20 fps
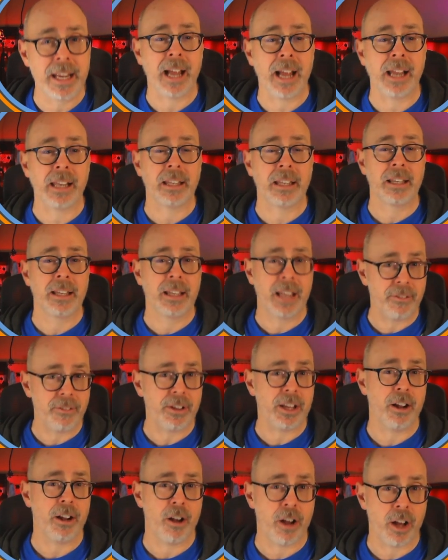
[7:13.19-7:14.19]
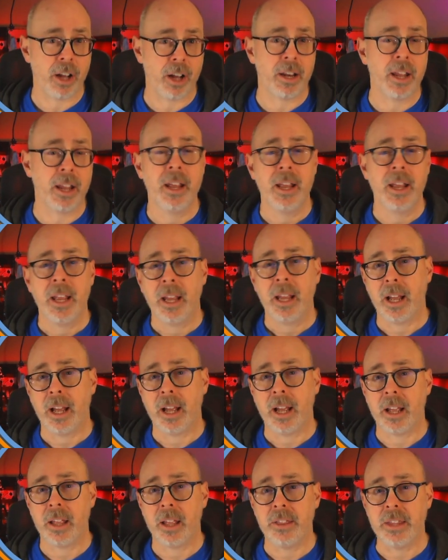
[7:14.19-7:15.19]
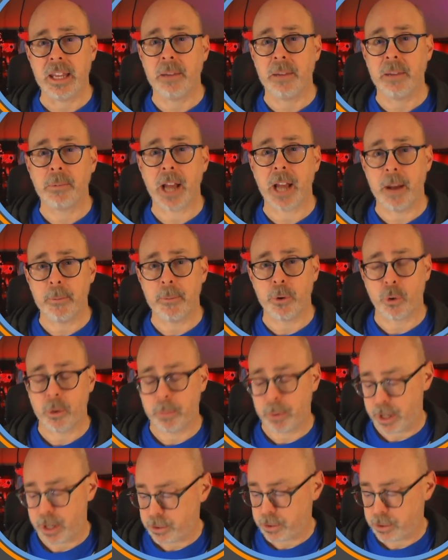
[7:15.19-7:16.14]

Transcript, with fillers: I love it on uh, the Commodore Plus